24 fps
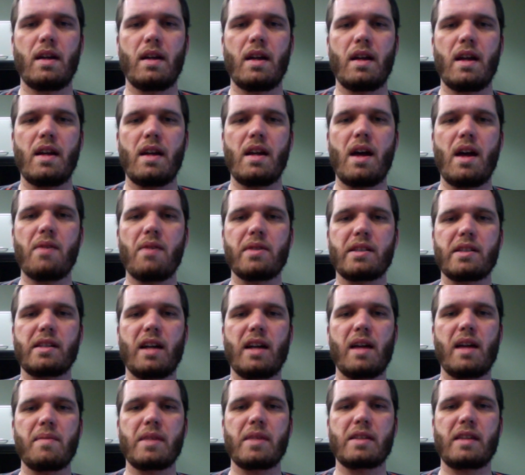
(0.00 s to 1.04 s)
Now it's
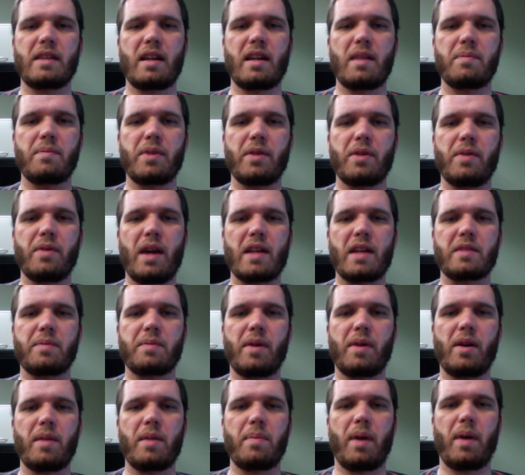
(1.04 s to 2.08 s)
time to set up your
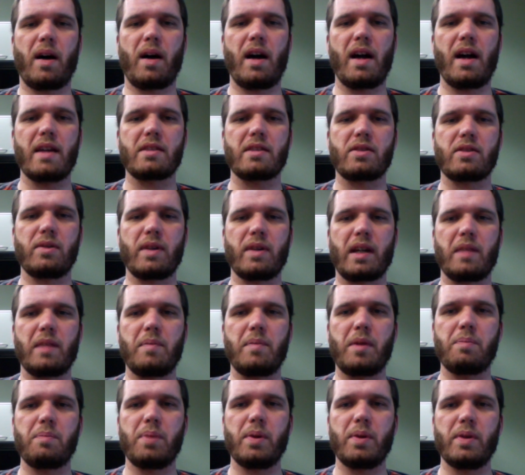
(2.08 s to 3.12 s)
Raspberry Pi so it can
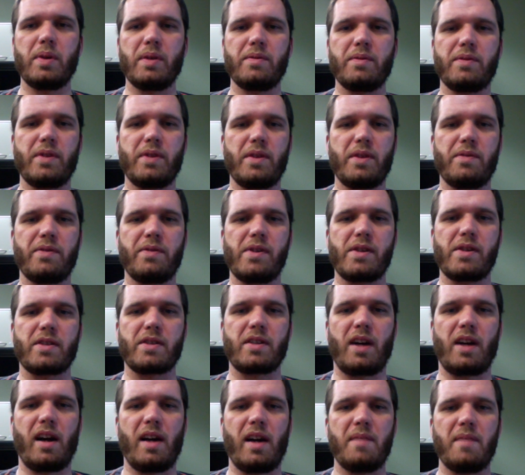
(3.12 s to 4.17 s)
be booted for the first
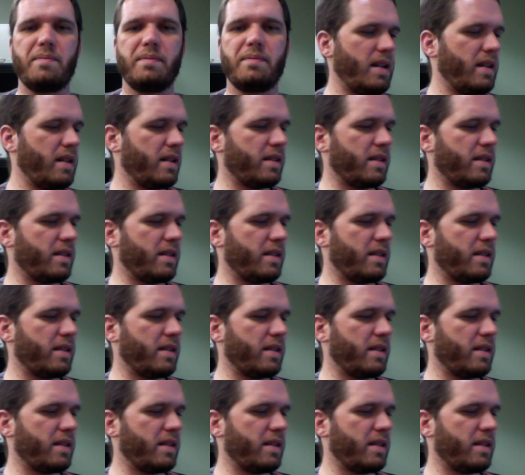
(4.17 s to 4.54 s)
time.